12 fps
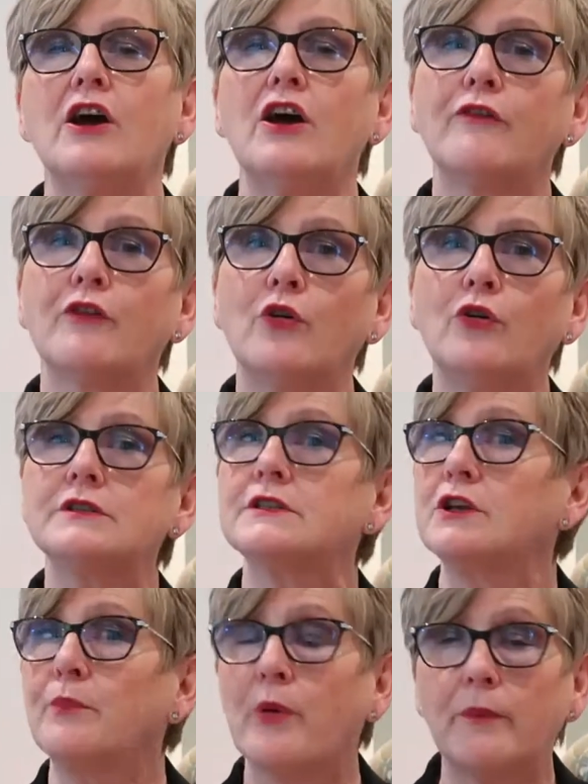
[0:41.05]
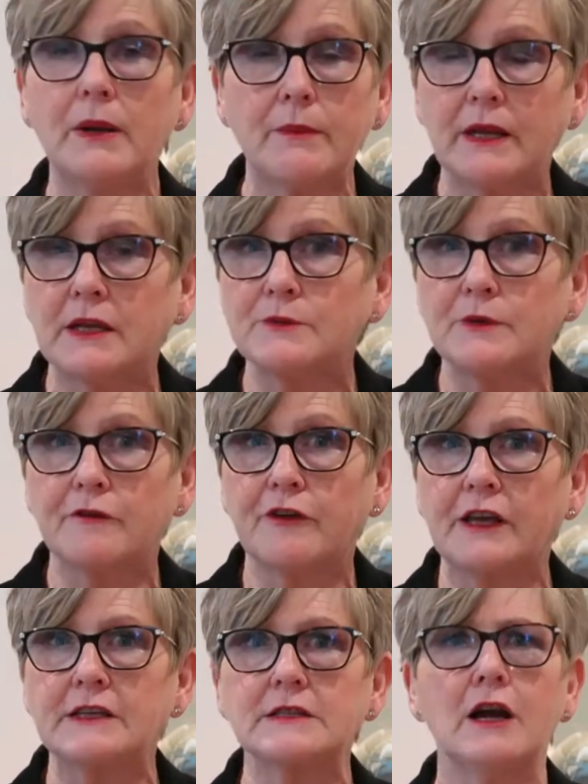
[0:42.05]
Of course, your property management
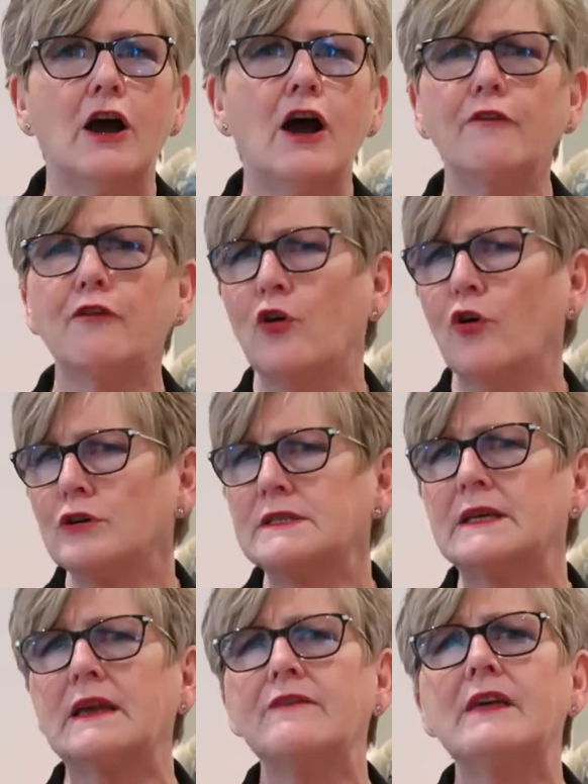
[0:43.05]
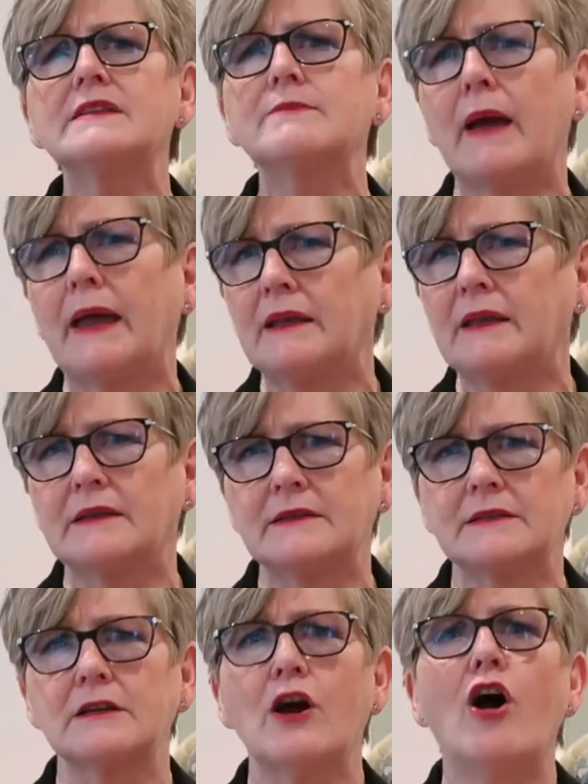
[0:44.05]
fees. Of course, if there's
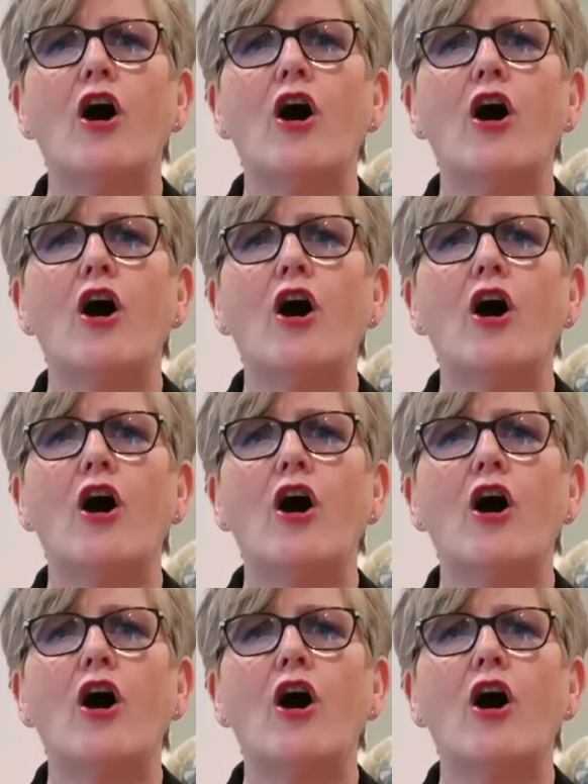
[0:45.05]
maintenance.